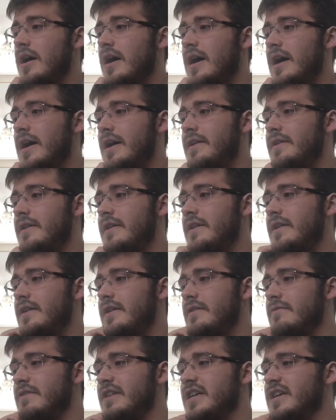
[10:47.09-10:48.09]
and
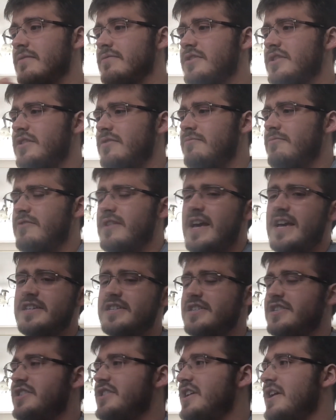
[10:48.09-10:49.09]
when it comes to the
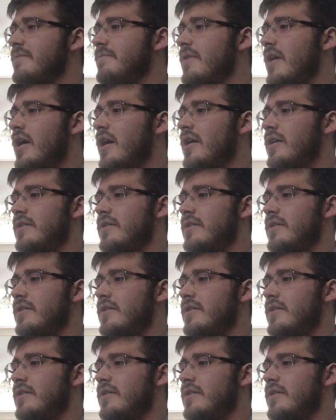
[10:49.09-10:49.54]
relationship,